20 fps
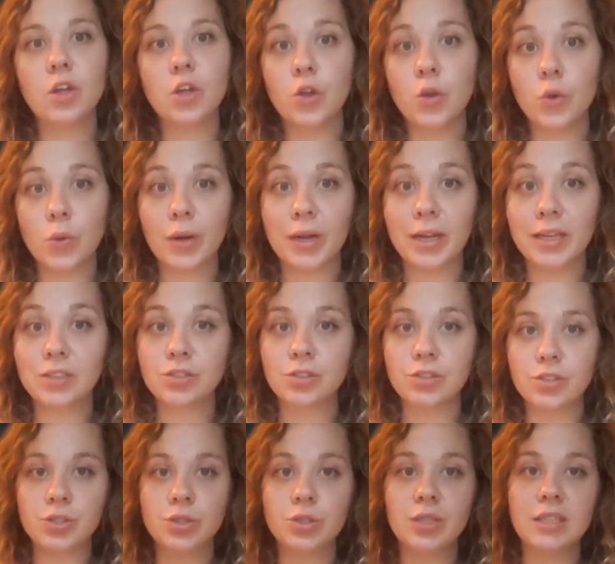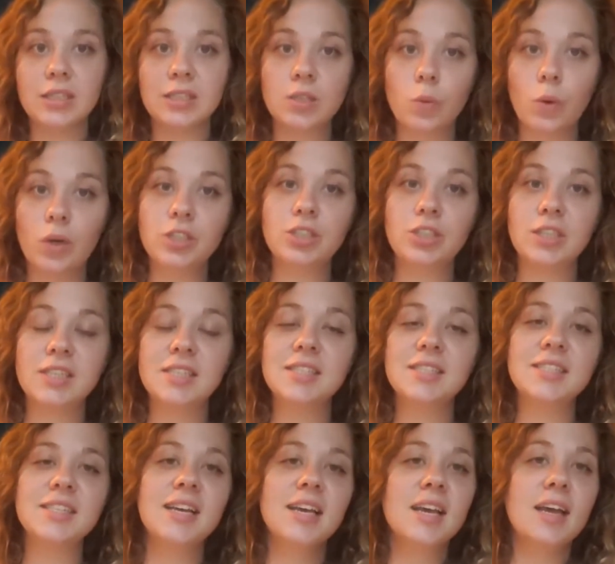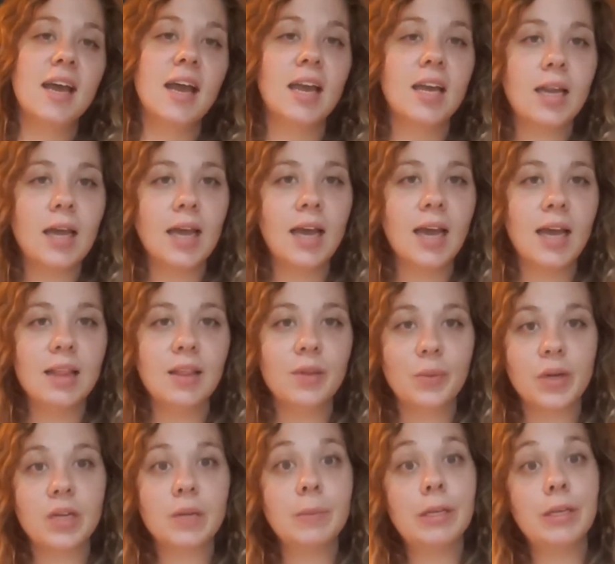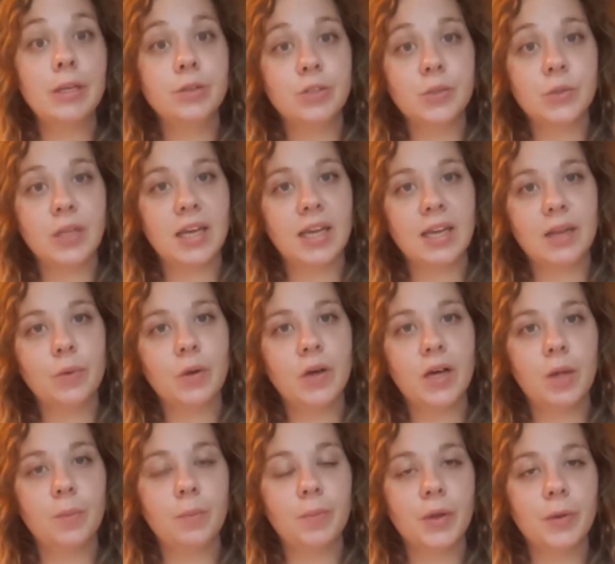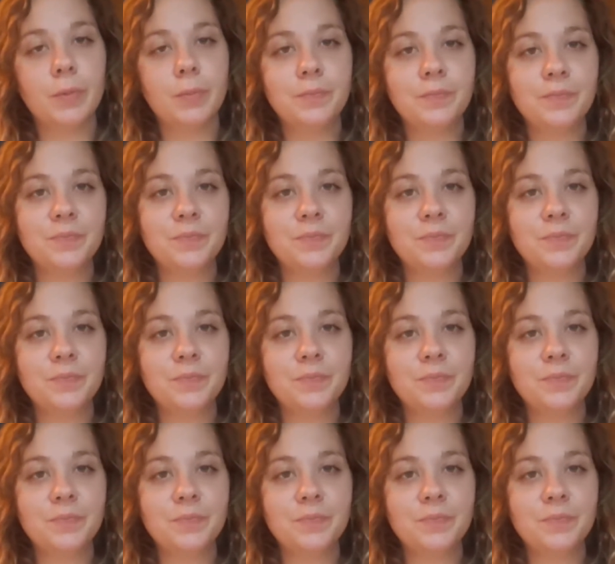your answers to these questions, and I highly recommend you do that. It will help you.